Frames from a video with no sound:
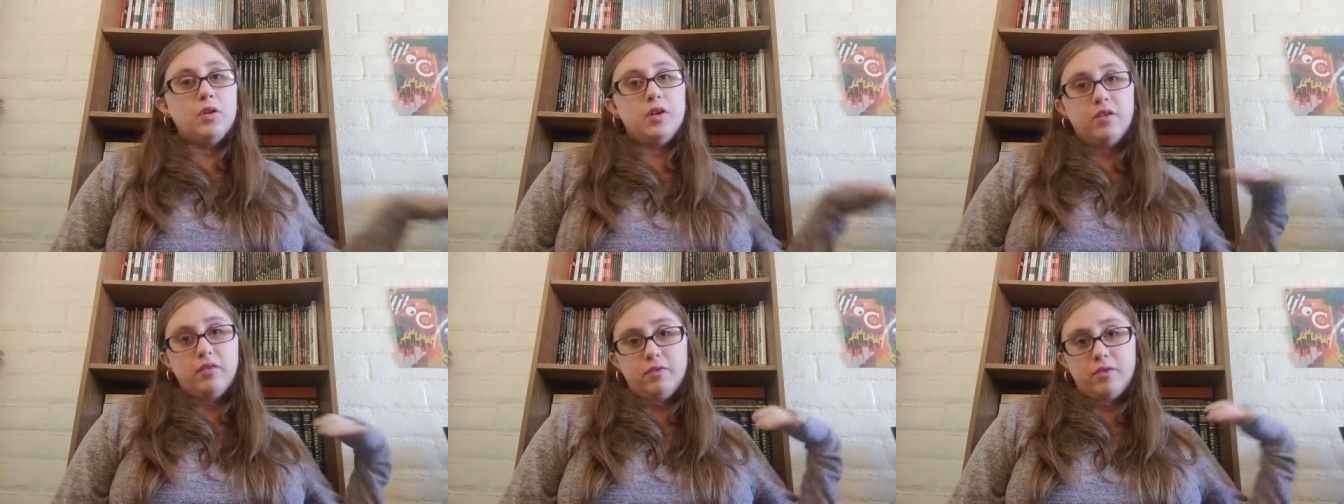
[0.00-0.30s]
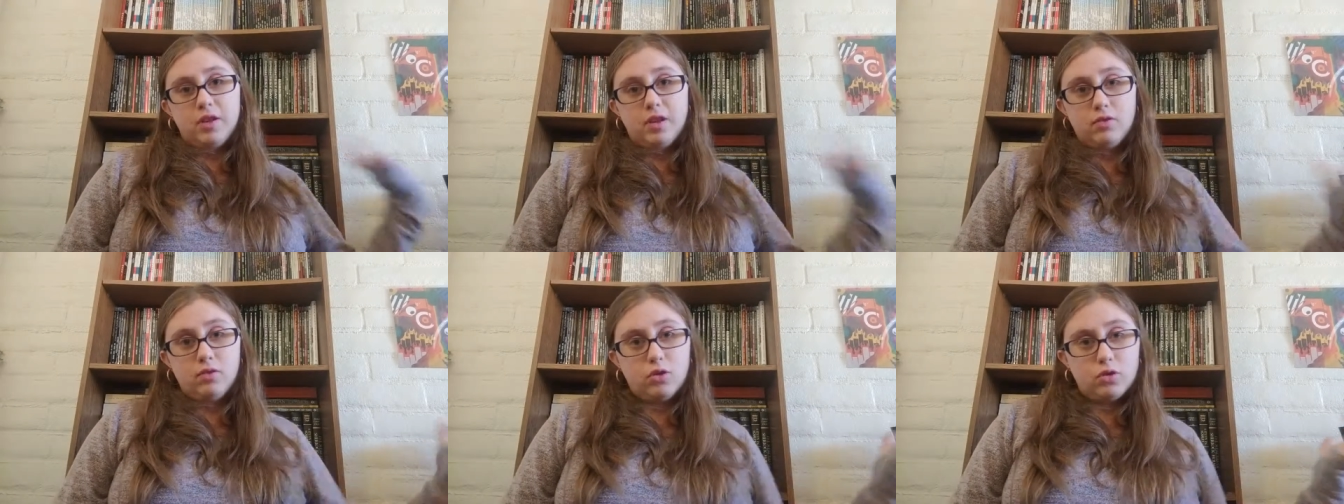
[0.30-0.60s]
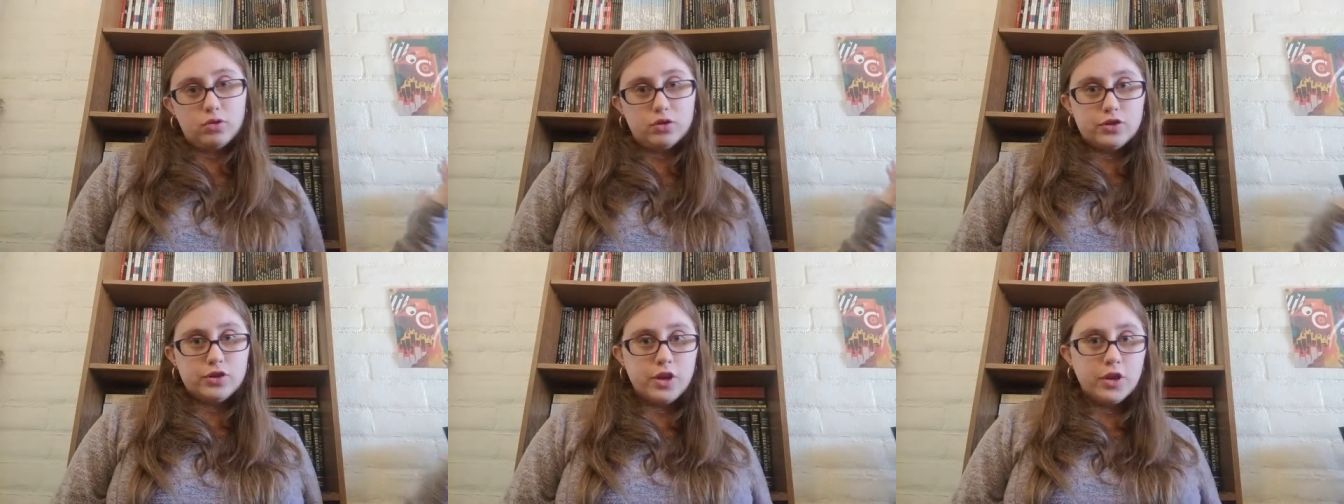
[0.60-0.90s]
one of the
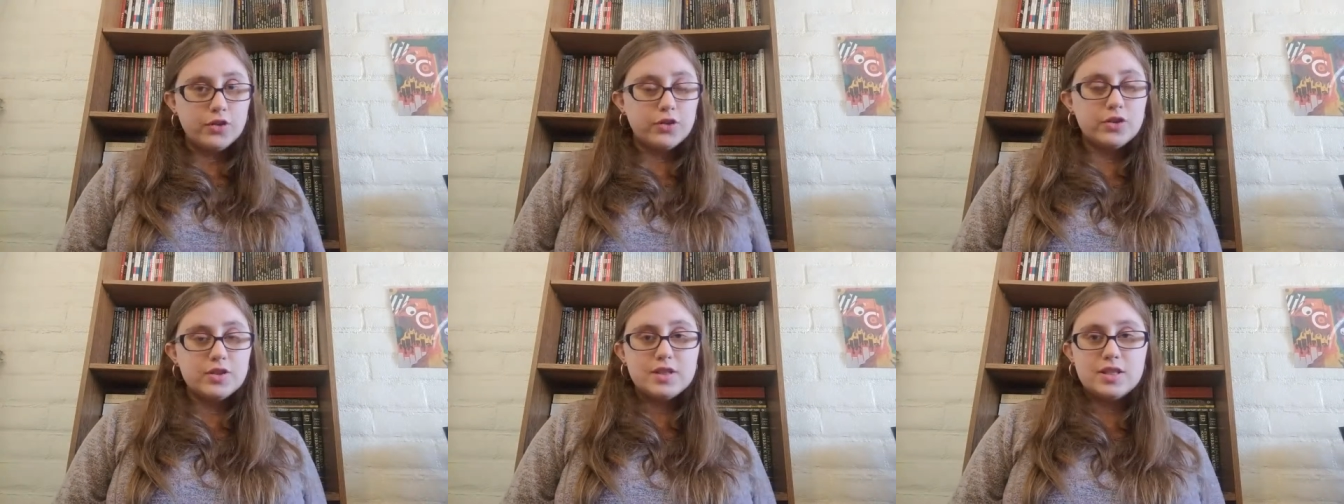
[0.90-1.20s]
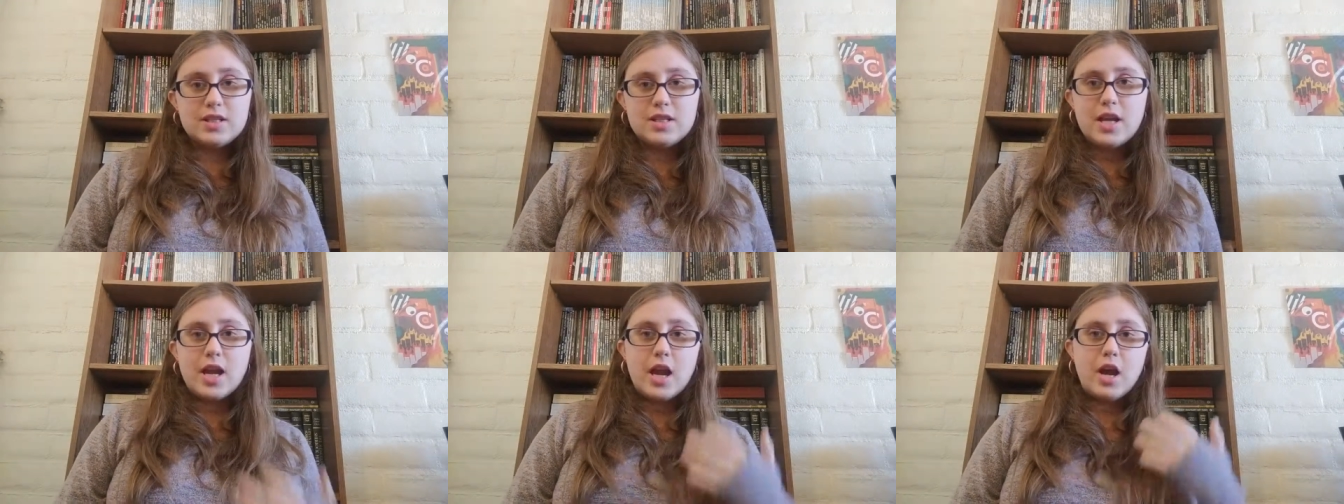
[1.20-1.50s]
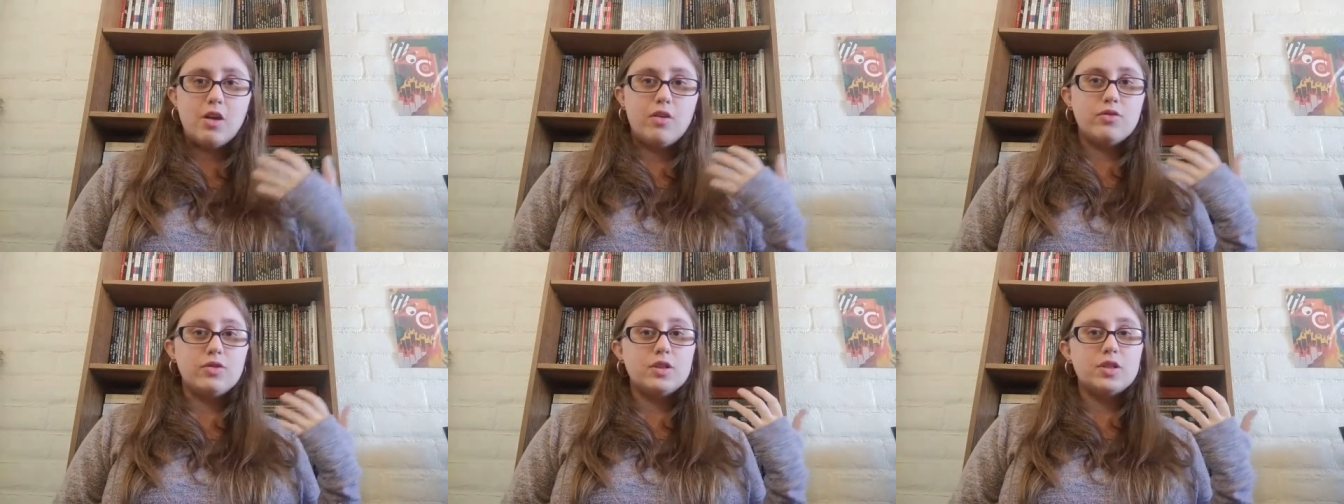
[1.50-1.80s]
local shelters in
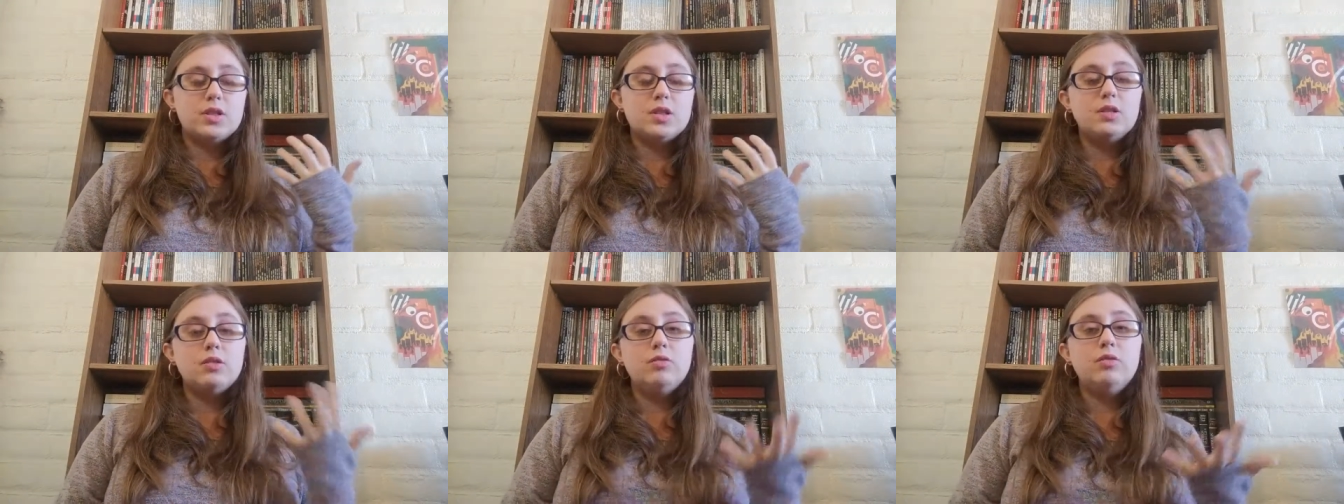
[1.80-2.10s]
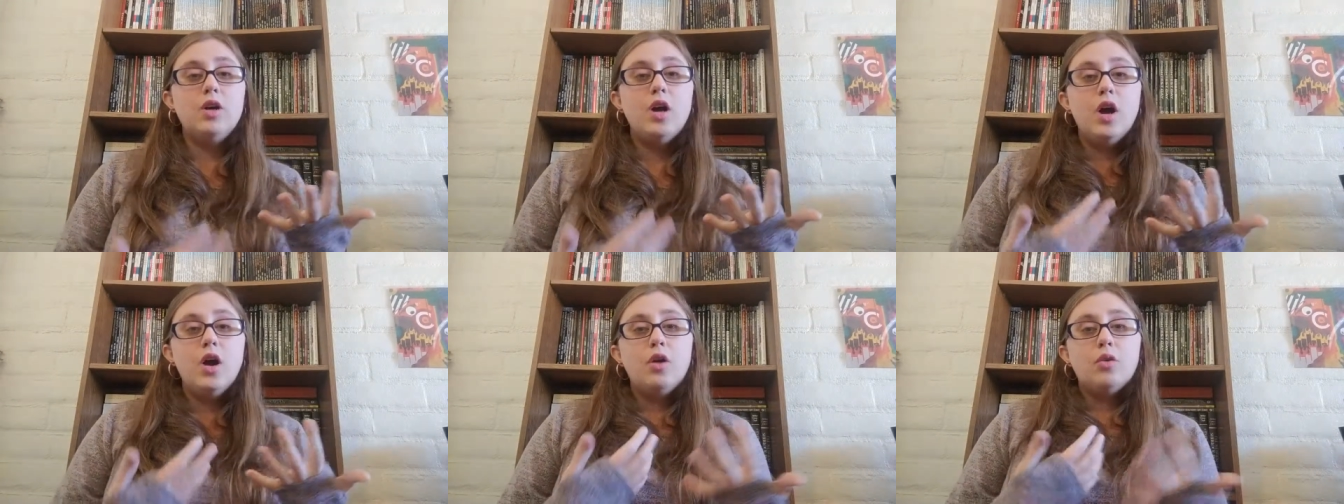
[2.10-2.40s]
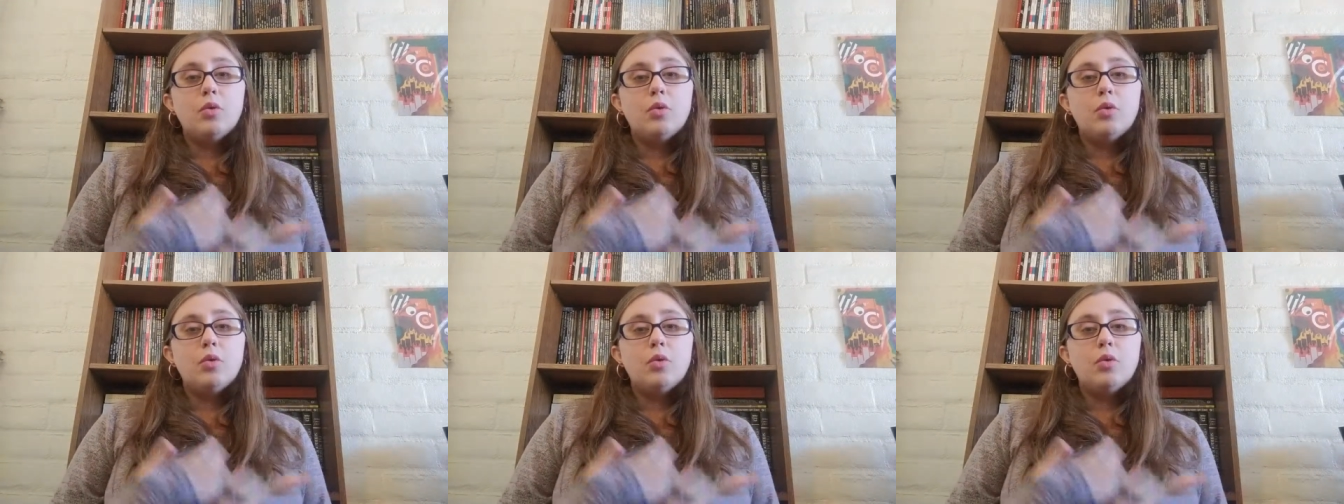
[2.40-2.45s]
town just to